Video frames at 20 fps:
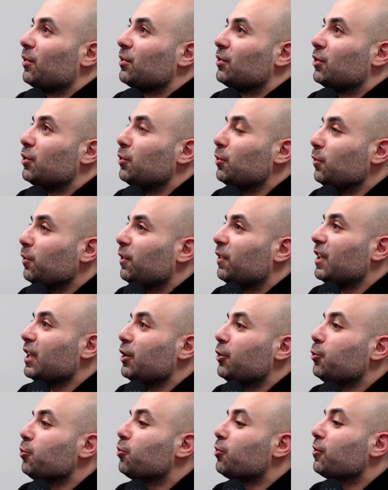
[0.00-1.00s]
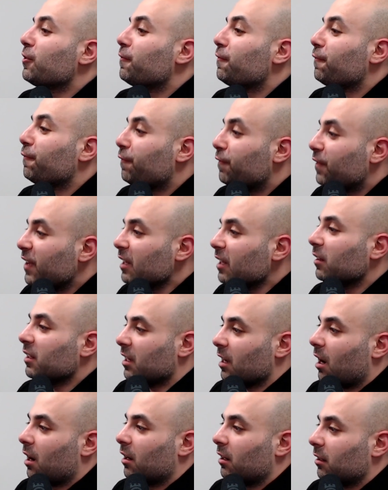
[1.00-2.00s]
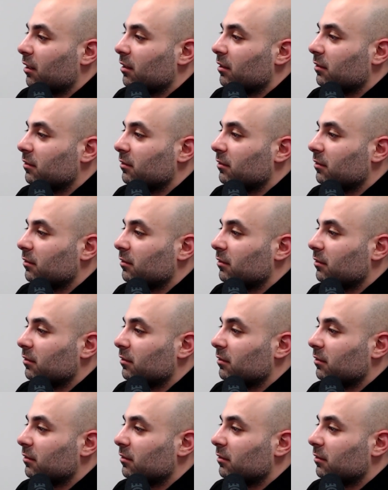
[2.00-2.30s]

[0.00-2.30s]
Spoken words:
do you think you could feel young